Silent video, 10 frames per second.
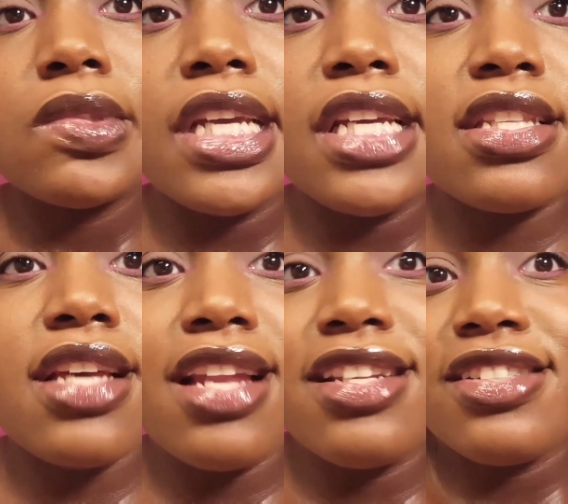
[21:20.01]
and just
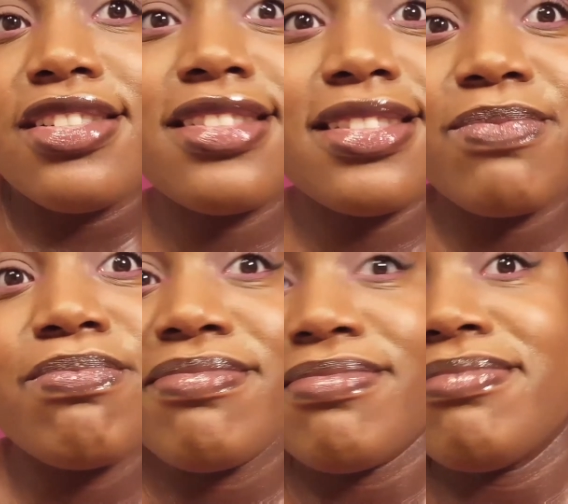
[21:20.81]
kind of just
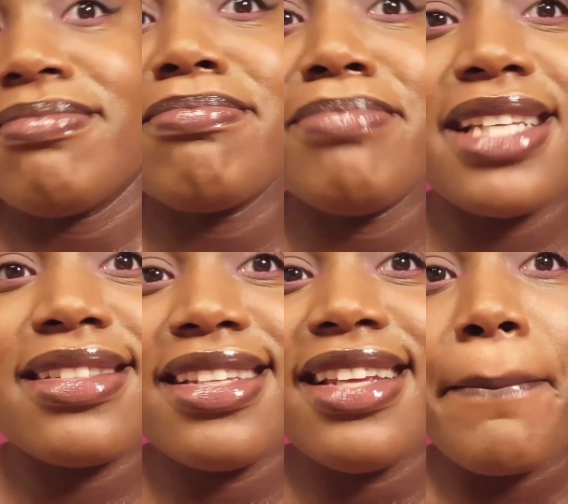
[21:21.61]

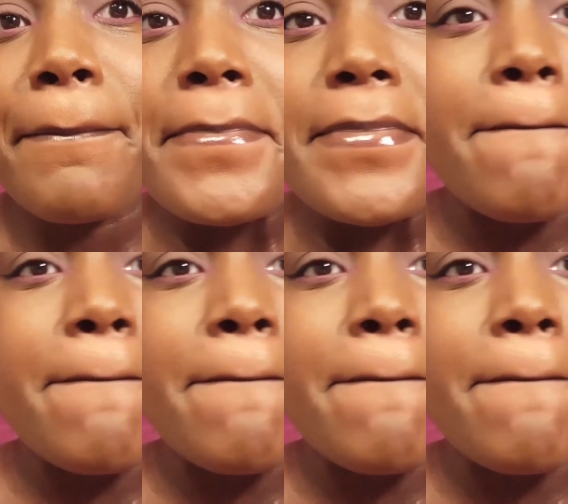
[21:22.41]
mix it in.